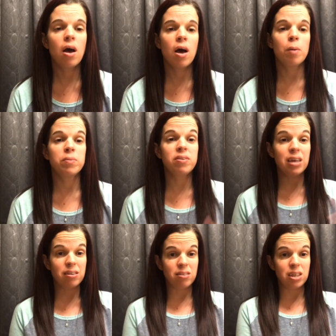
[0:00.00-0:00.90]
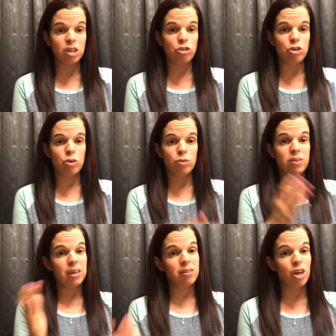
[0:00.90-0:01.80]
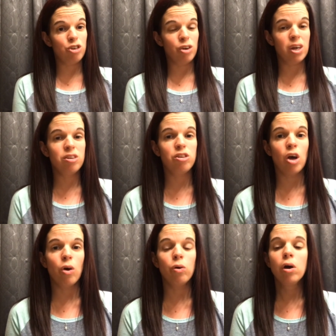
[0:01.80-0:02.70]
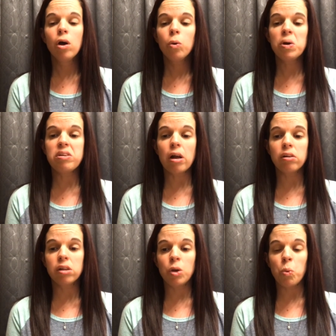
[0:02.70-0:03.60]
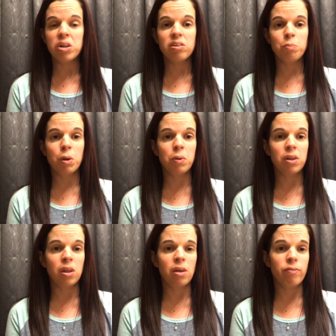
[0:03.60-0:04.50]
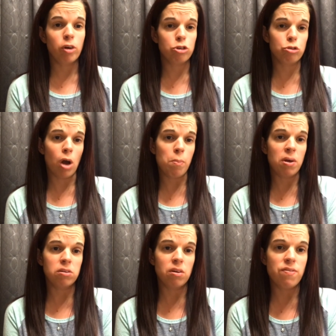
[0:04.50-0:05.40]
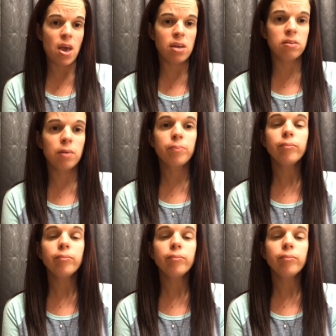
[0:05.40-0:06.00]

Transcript: um, sixty to six hundred, so we technically want to be within the first trimester phase.